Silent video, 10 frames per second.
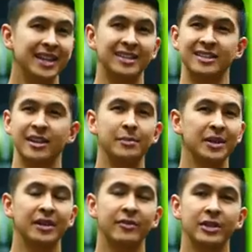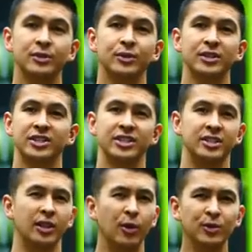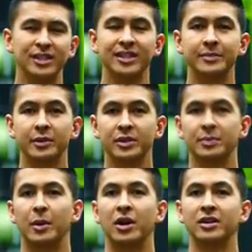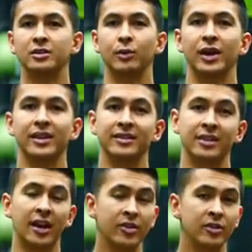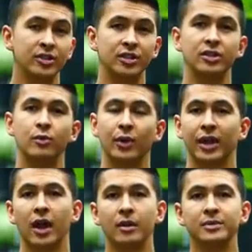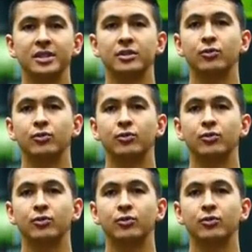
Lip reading: that some individuals just don't seem to respond as well as others do when it comes to